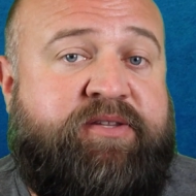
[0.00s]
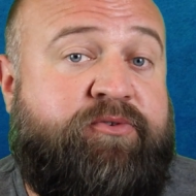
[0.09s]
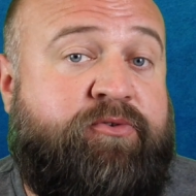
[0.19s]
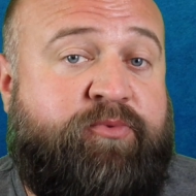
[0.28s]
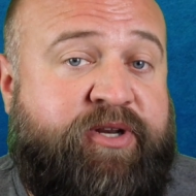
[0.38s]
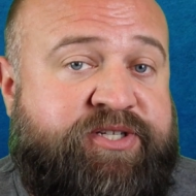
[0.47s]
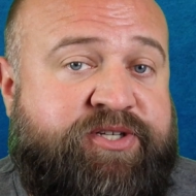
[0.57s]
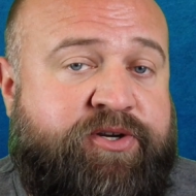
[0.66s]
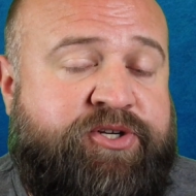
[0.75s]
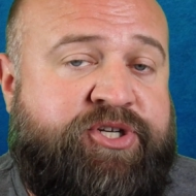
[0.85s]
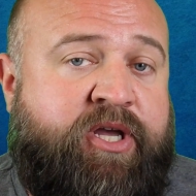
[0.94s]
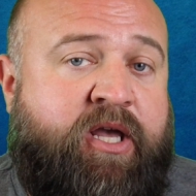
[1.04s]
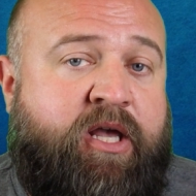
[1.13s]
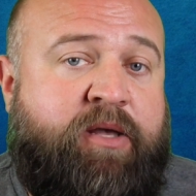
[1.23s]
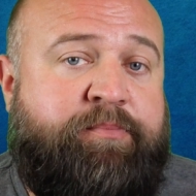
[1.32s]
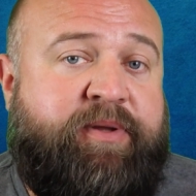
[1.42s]
through research,
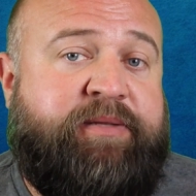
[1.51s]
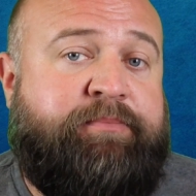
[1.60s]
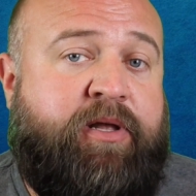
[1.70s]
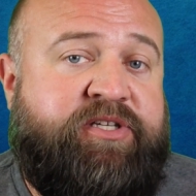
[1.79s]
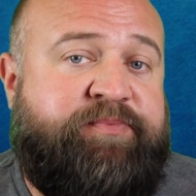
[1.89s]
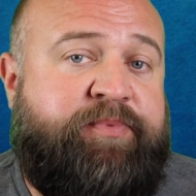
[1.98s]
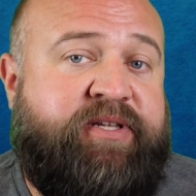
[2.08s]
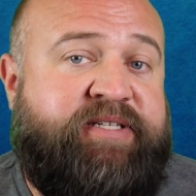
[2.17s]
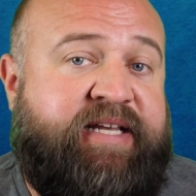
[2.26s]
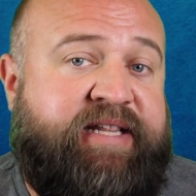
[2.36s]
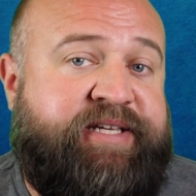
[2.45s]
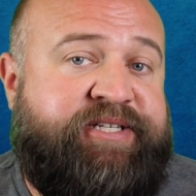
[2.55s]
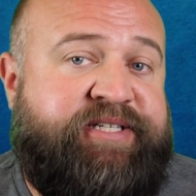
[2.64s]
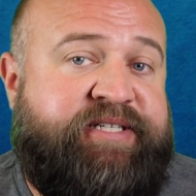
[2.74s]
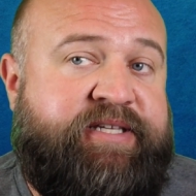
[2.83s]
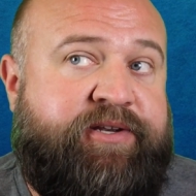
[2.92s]
but the multiple
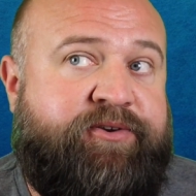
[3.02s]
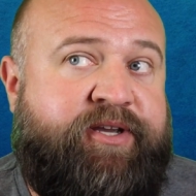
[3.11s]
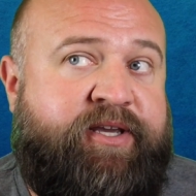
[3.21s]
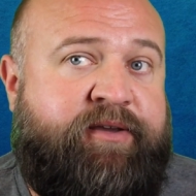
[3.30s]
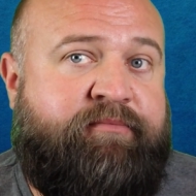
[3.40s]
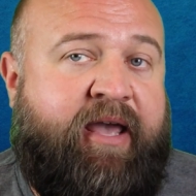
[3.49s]
intelligence theory